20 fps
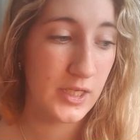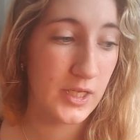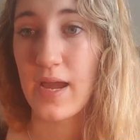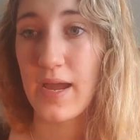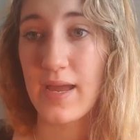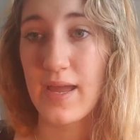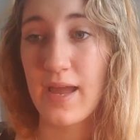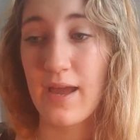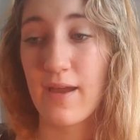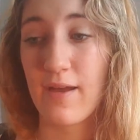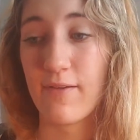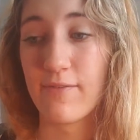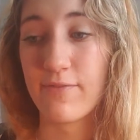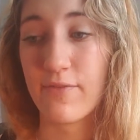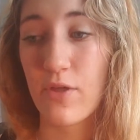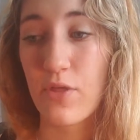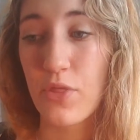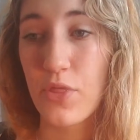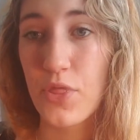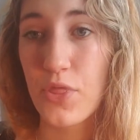I have
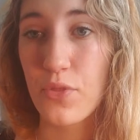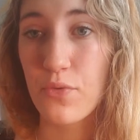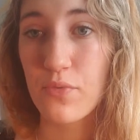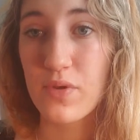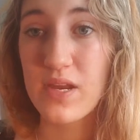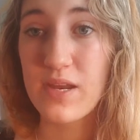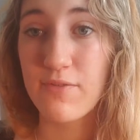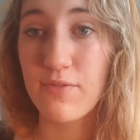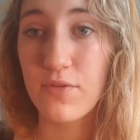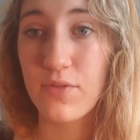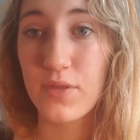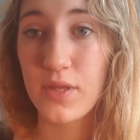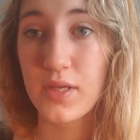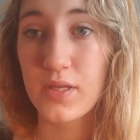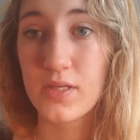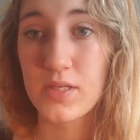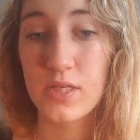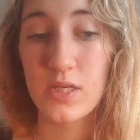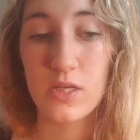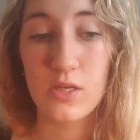three different
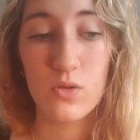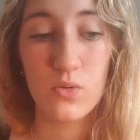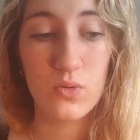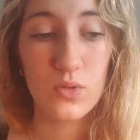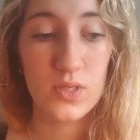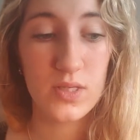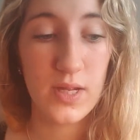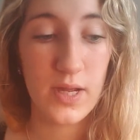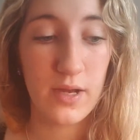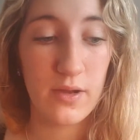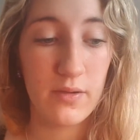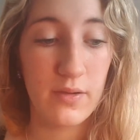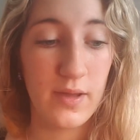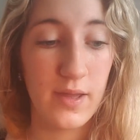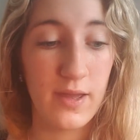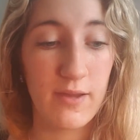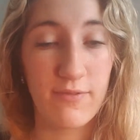things to use now.